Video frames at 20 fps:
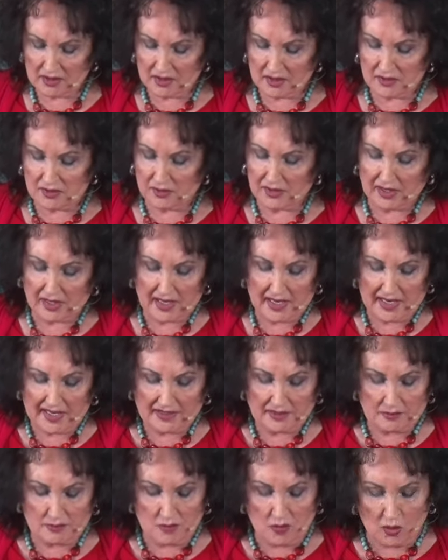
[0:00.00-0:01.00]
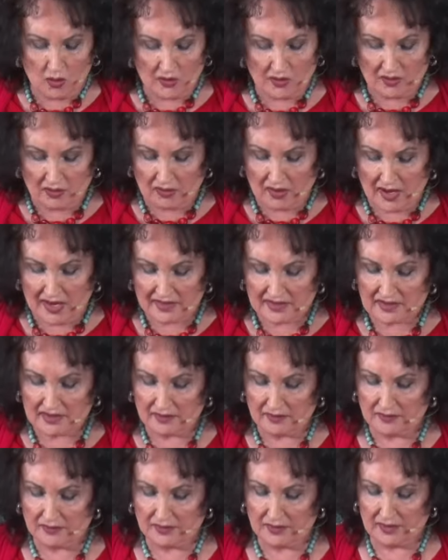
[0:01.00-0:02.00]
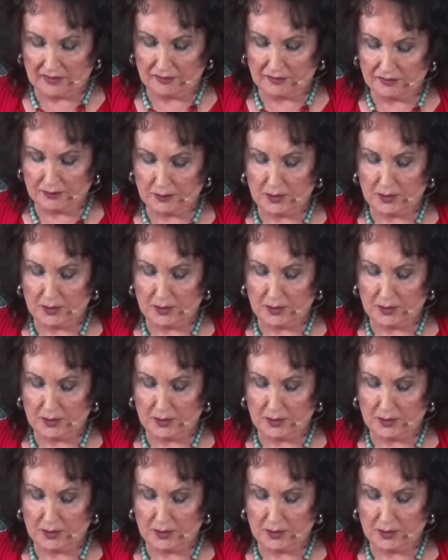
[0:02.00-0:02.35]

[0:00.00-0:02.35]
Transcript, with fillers: So I had to mourn the loss of a